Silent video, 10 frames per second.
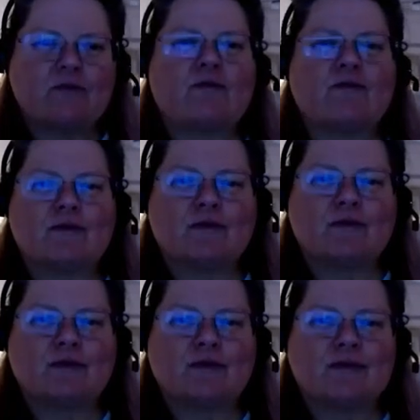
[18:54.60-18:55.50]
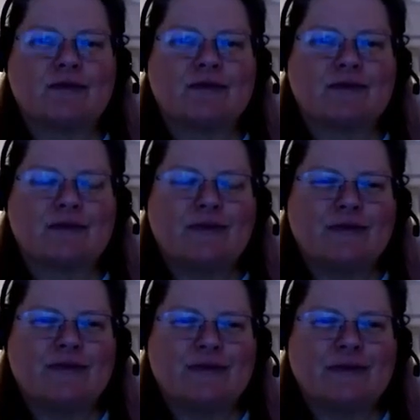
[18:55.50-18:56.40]

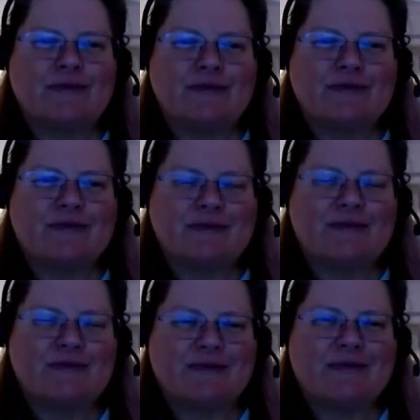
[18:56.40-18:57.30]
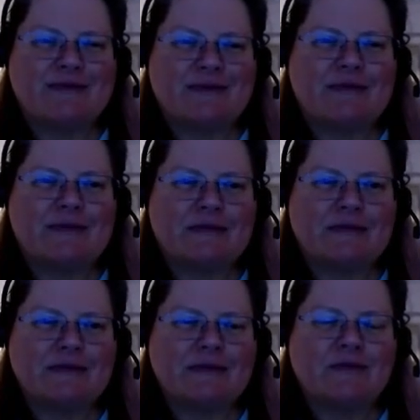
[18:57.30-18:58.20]

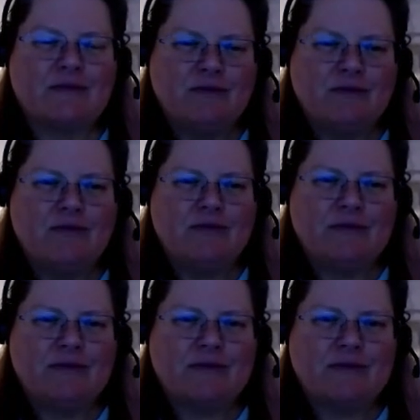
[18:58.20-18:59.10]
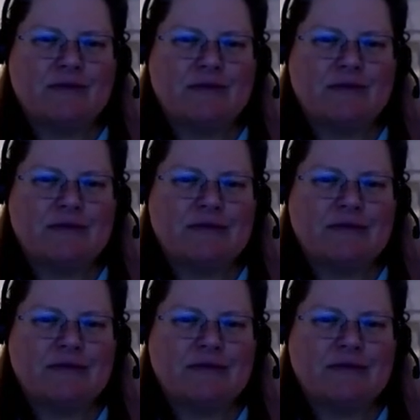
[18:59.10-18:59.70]
The person shown says nothing.